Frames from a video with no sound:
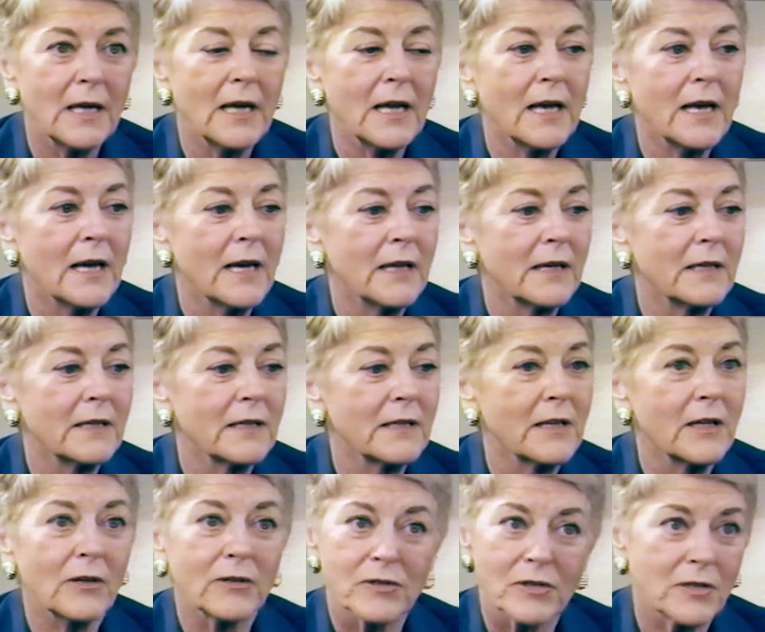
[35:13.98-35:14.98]
and
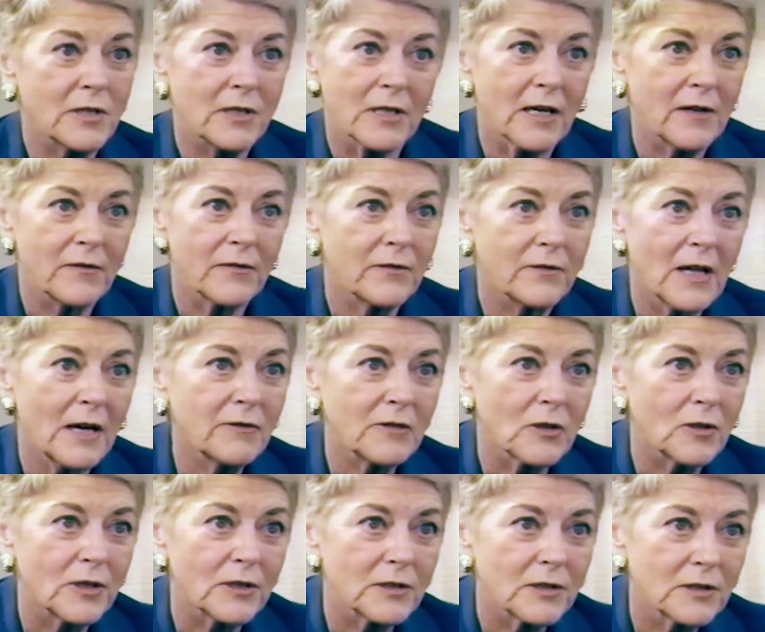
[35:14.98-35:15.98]
they also didn't have
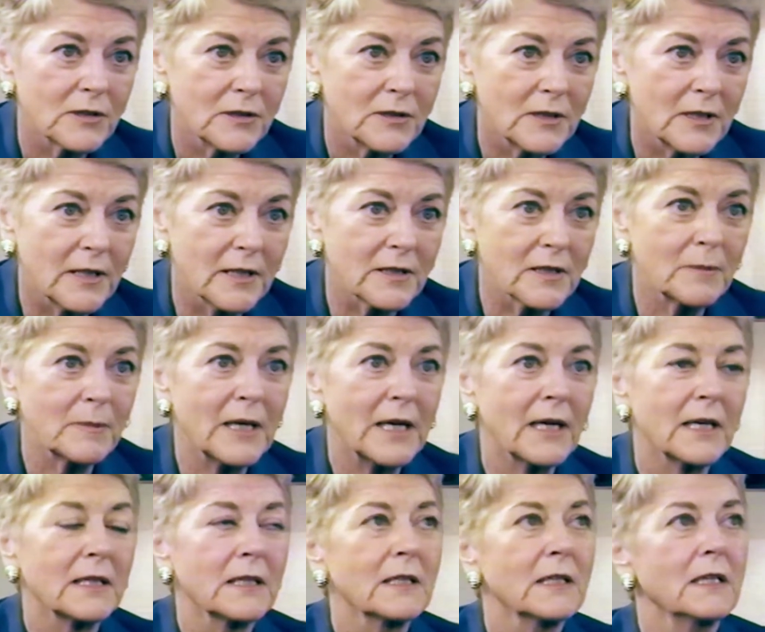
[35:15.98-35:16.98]
lifeguards at the
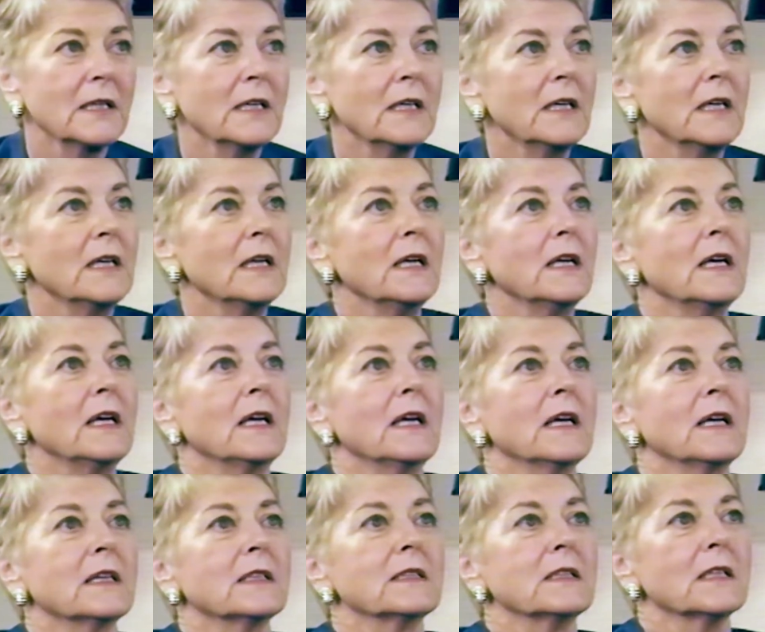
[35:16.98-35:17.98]
bay,
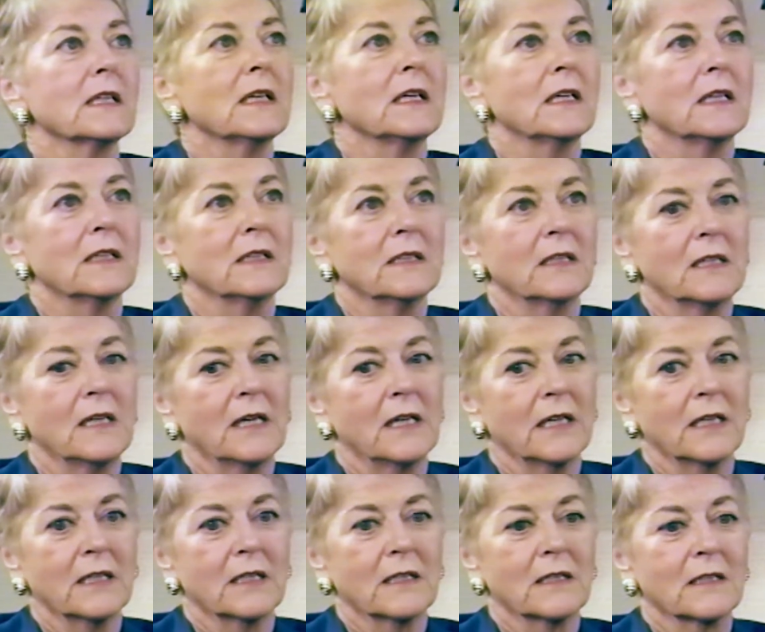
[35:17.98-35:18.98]
and uh,
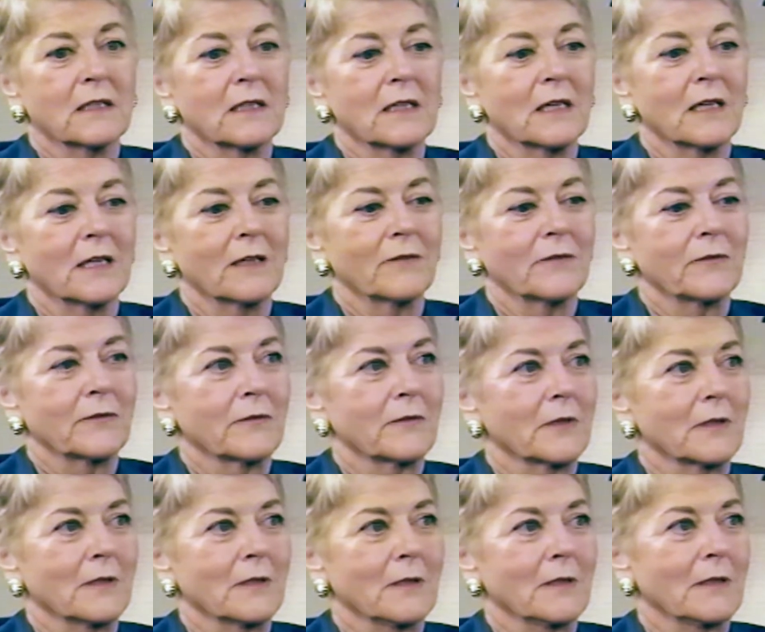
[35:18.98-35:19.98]
I kind of
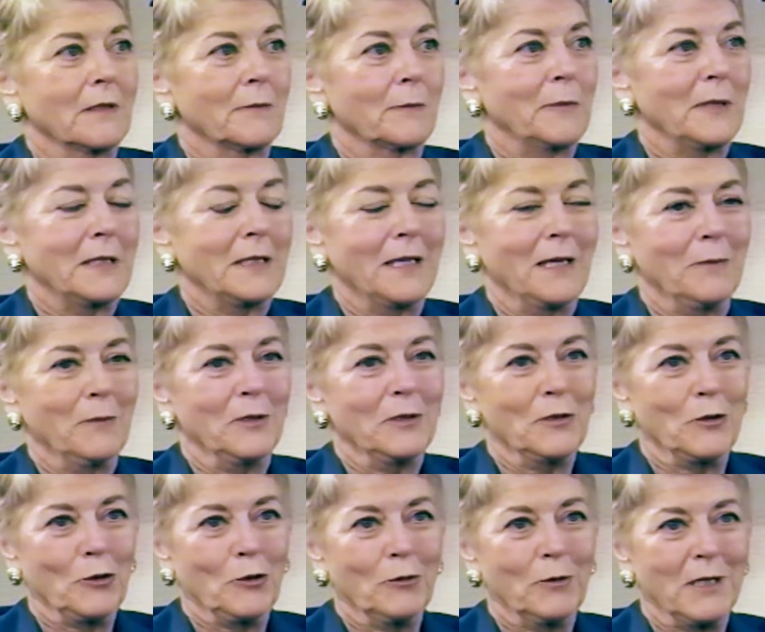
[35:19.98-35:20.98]
became a
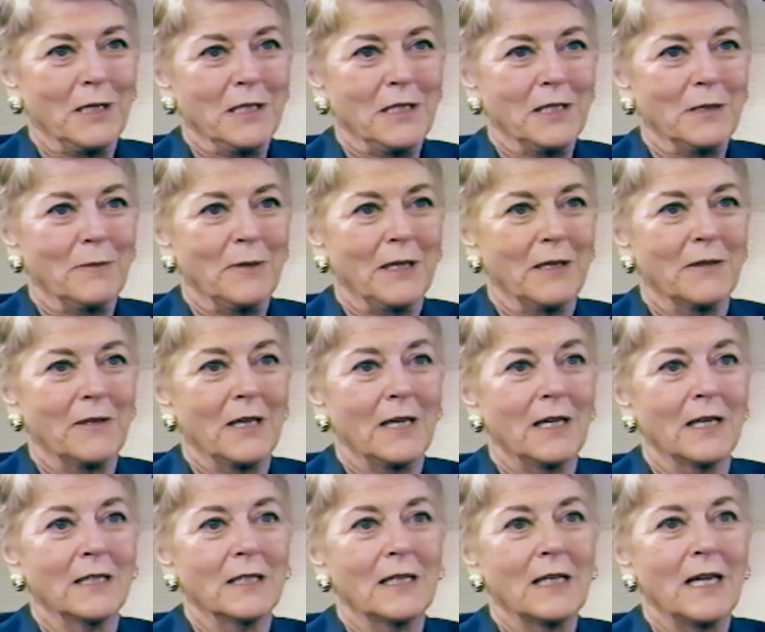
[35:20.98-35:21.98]
little crazed about
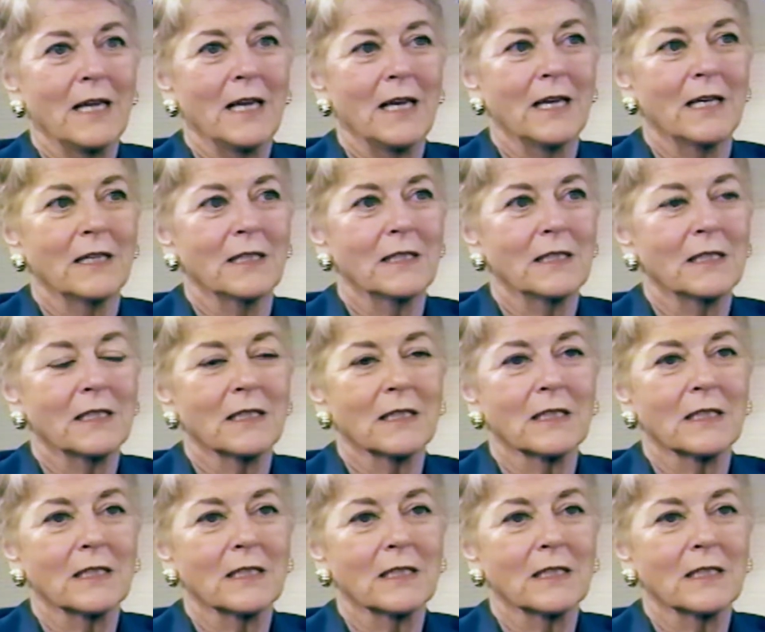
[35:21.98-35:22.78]
that and